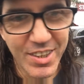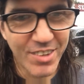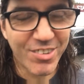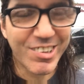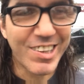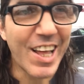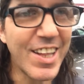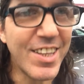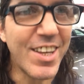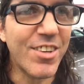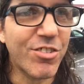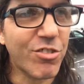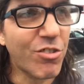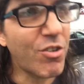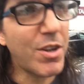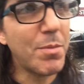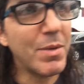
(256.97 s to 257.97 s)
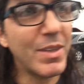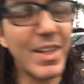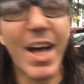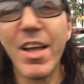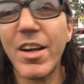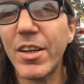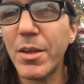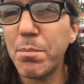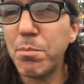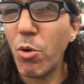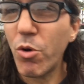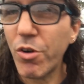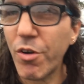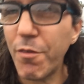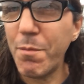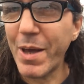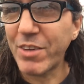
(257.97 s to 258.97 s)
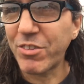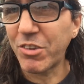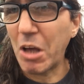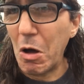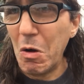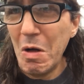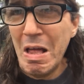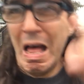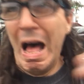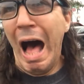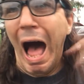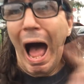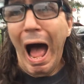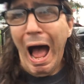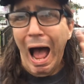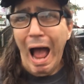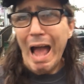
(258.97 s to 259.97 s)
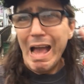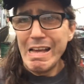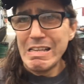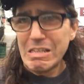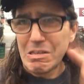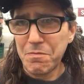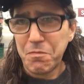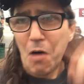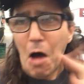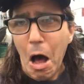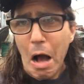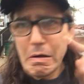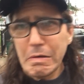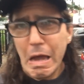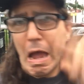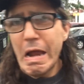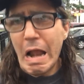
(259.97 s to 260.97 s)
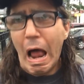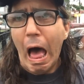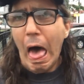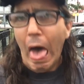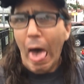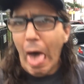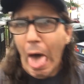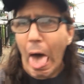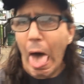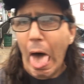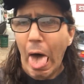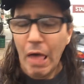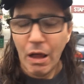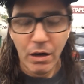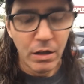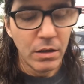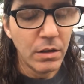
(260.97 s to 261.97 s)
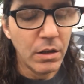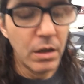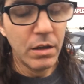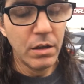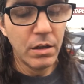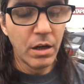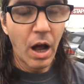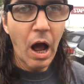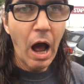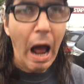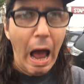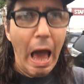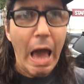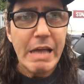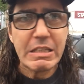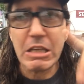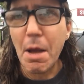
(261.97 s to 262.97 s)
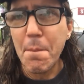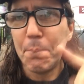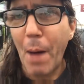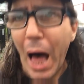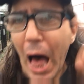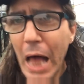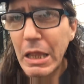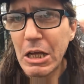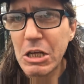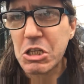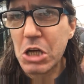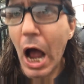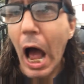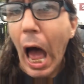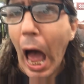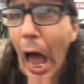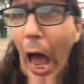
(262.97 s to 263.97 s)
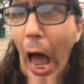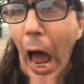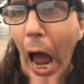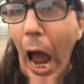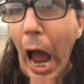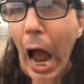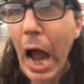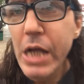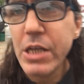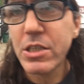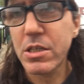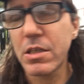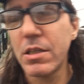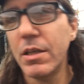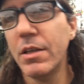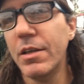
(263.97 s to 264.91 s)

Instead, they're screaming down on the border of Mexico, ICE fucking up! ICE abolish ICE!